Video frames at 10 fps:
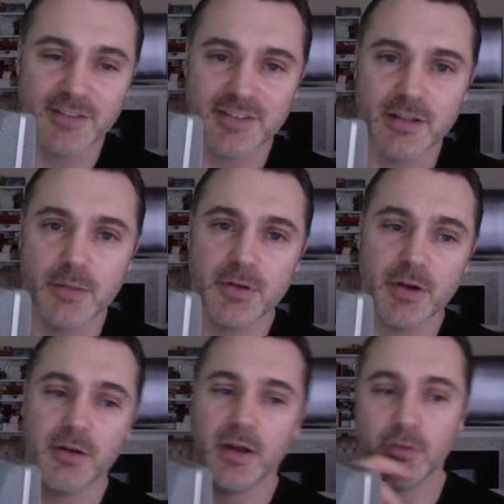Send them
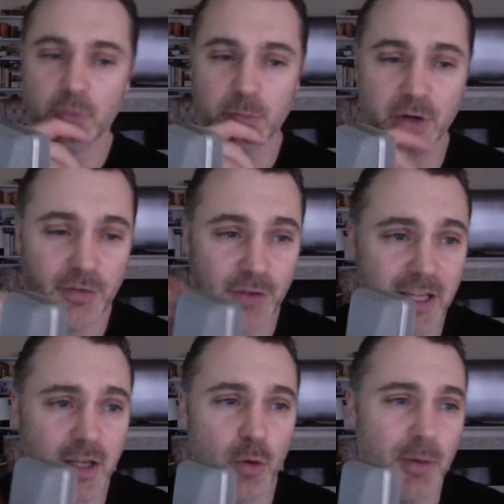to everybody. If I
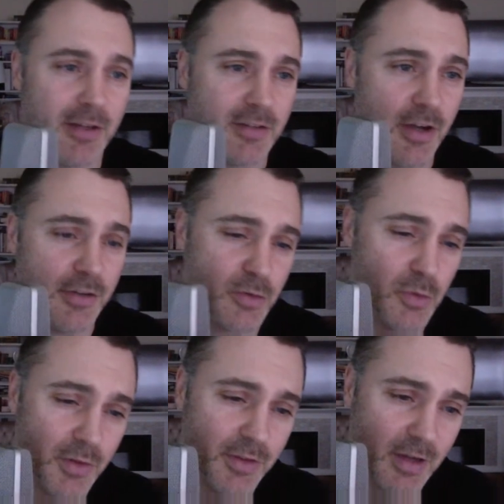could go back to high school,
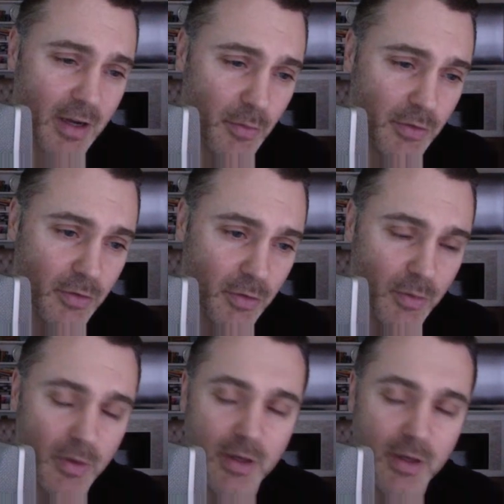one thing I would do